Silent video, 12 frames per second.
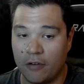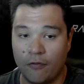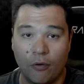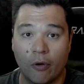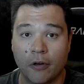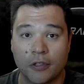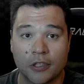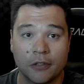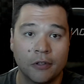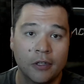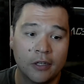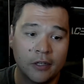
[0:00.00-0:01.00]
forward
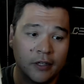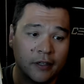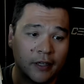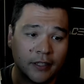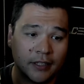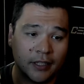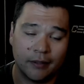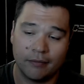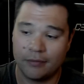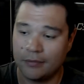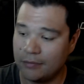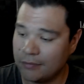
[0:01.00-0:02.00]
to. That's it.
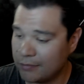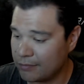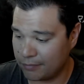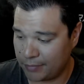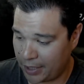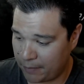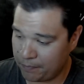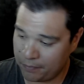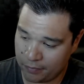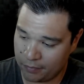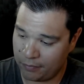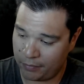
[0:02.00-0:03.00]
Yeah.
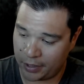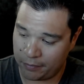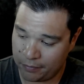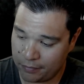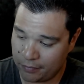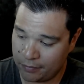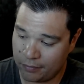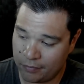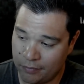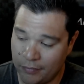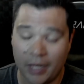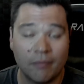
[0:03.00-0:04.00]
But
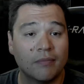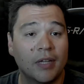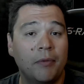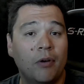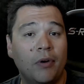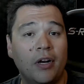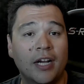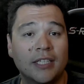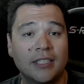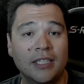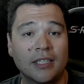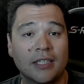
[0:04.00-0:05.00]
yeah, let me know what you guys
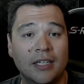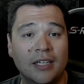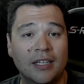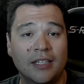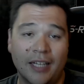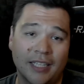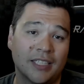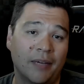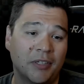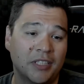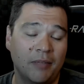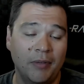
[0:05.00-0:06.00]
think. Next time
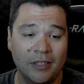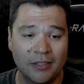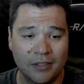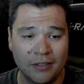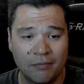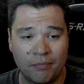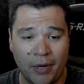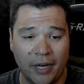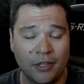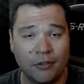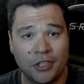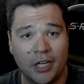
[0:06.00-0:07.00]
you see me, brand
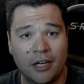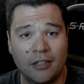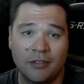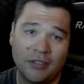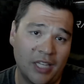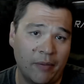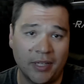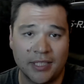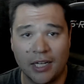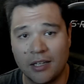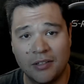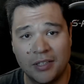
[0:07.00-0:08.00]
new chair. Same
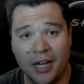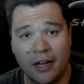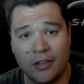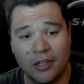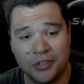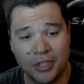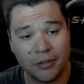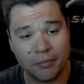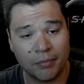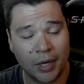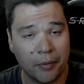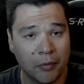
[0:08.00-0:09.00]
exact kind though, so
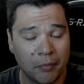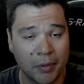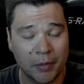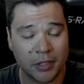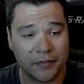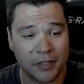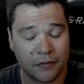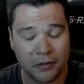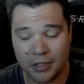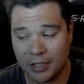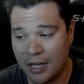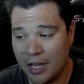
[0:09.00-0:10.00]
probably won't be much of a
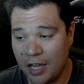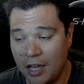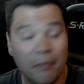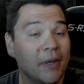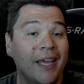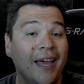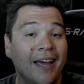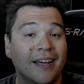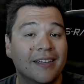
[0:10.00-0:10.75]
difference. But yeah.